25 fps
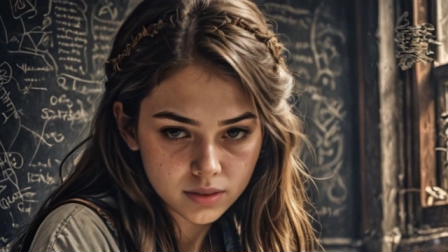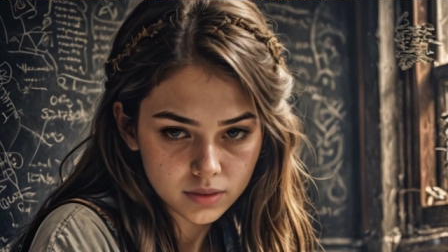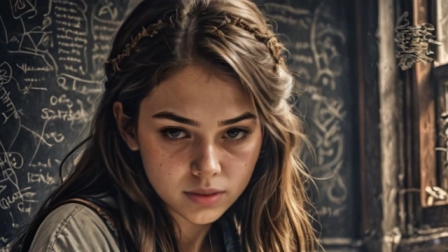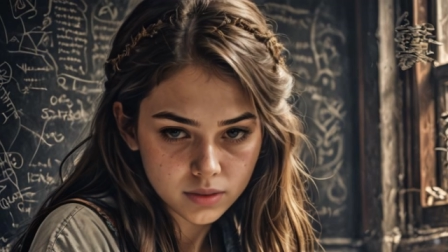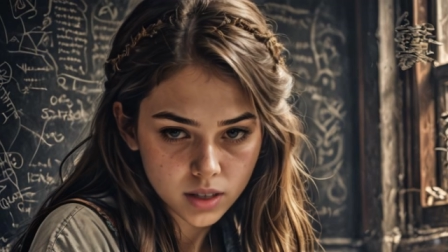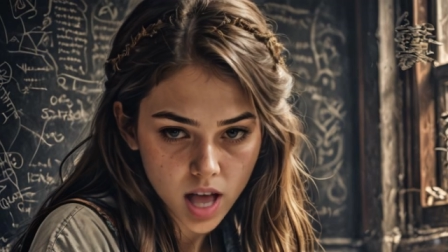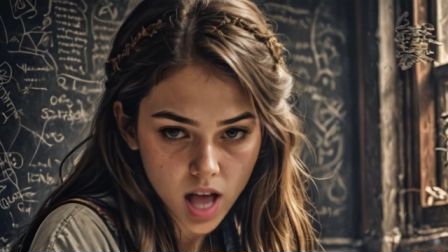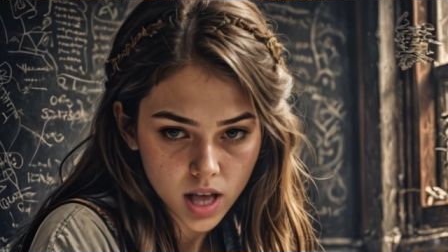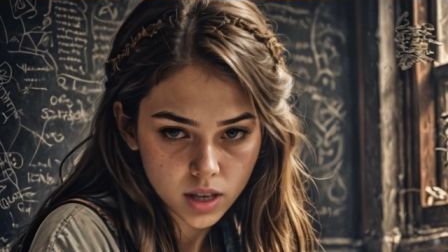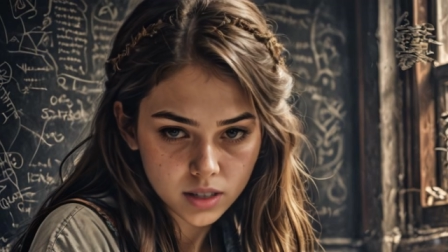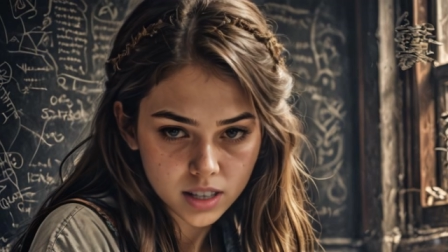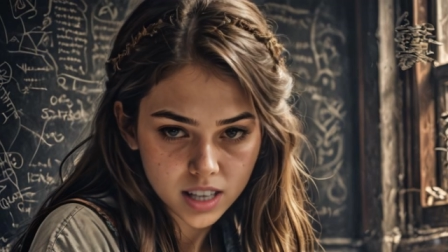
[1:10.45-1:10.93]

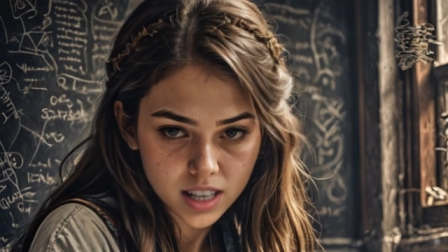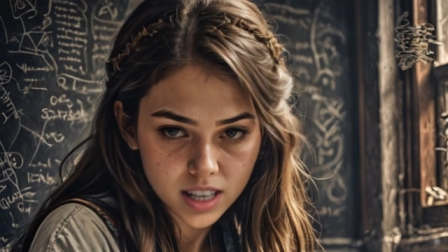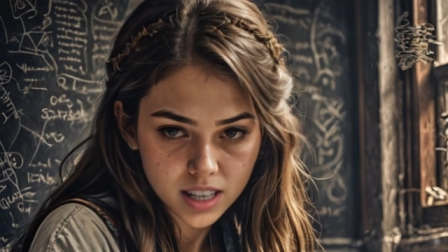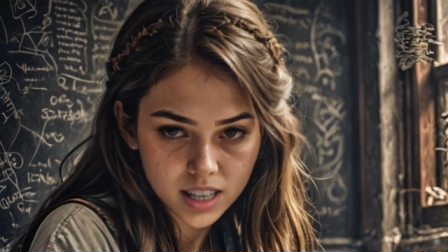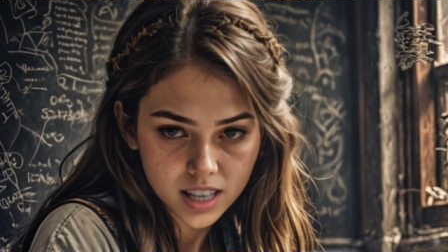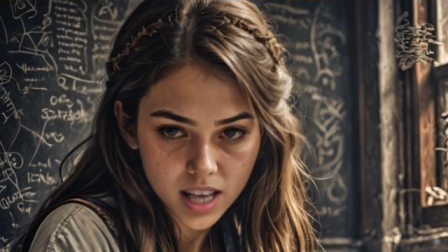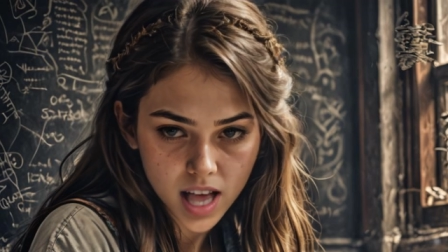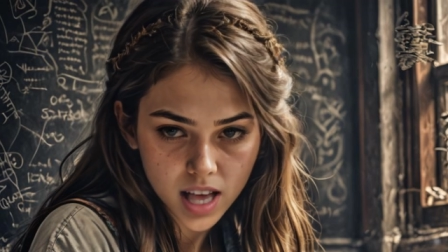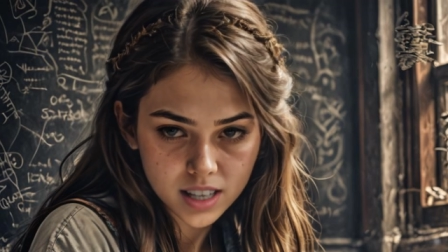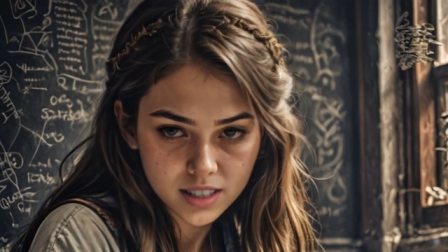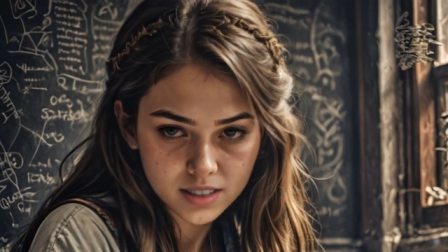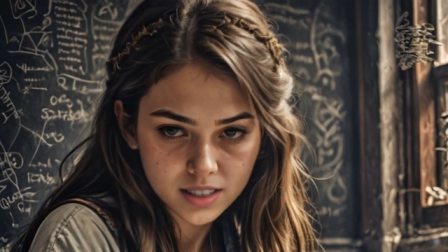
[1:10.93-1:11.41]
Mom just
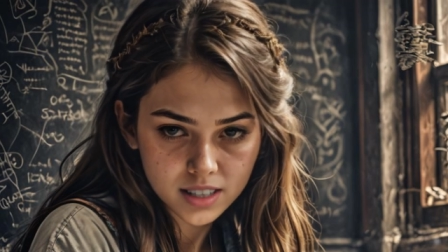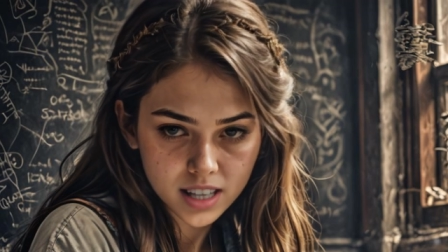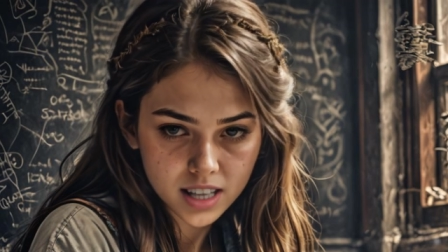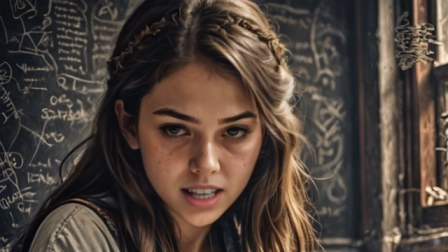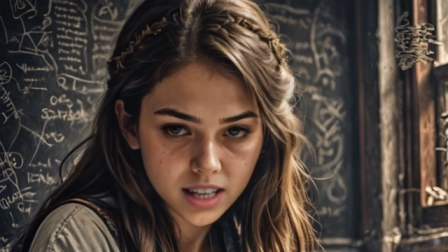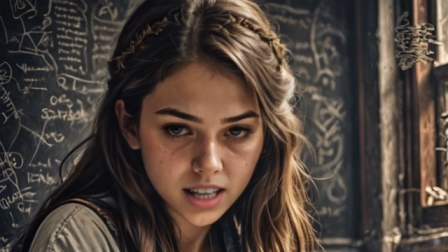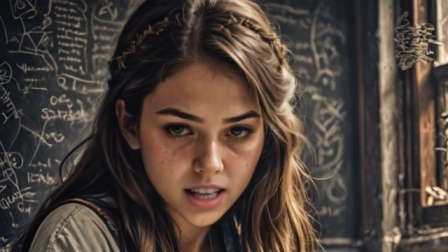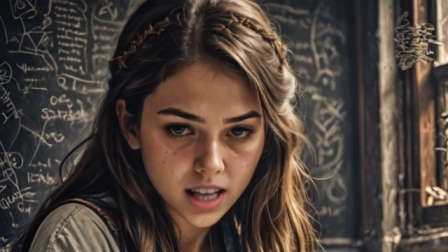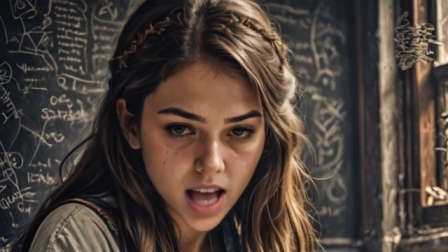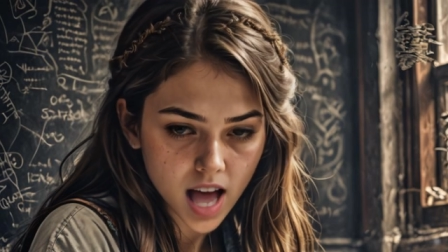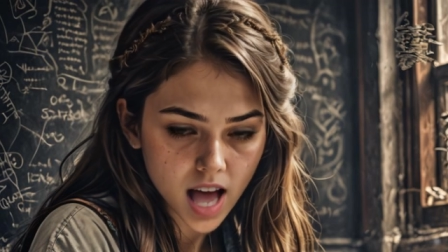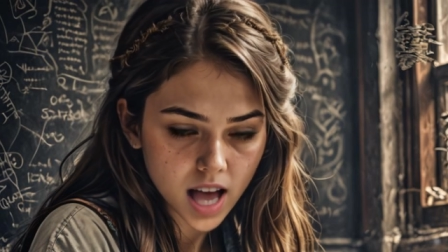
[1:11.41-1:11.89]
left.
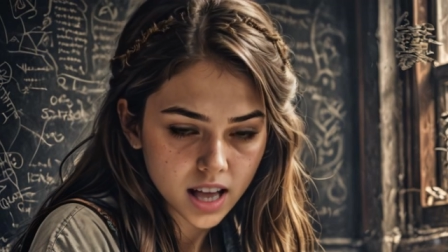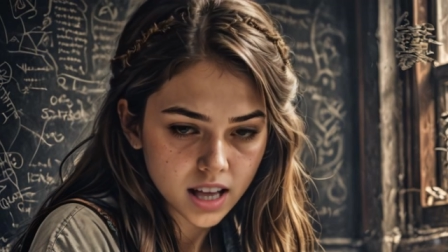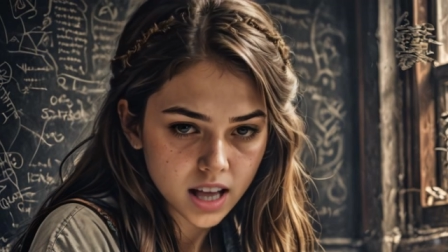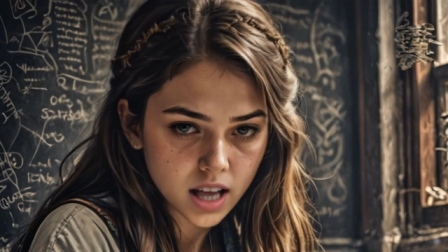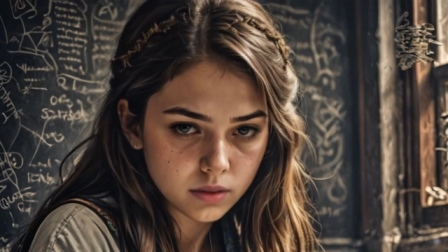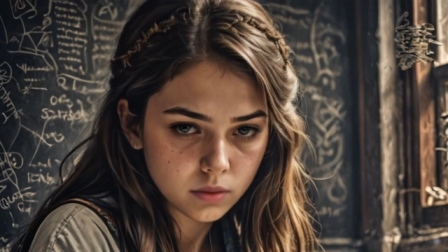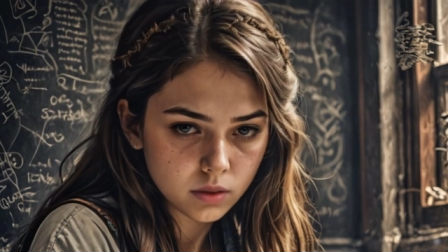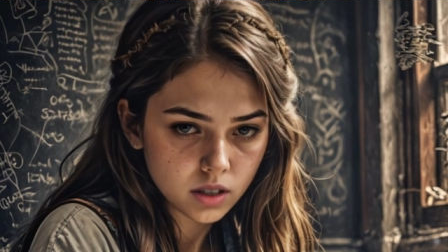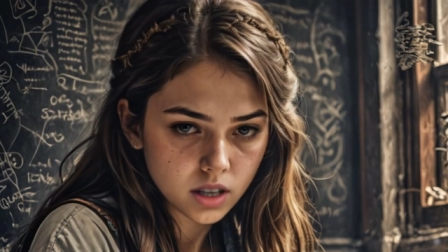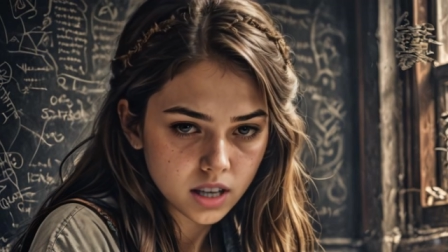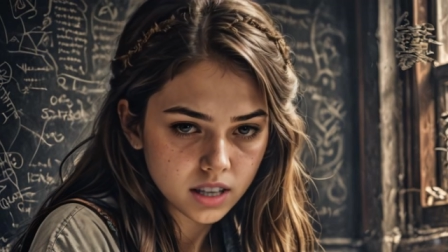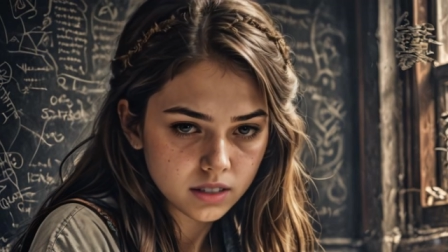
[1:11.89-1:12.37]
I
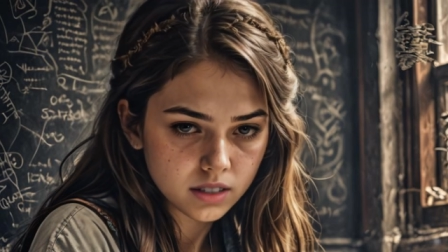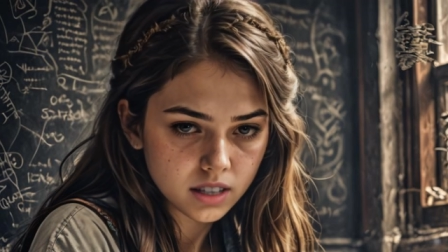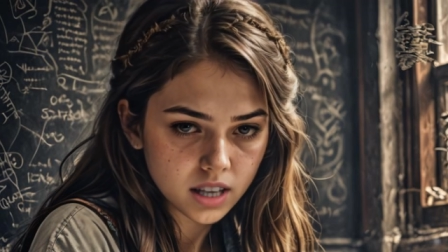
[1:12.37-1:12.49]
can't believe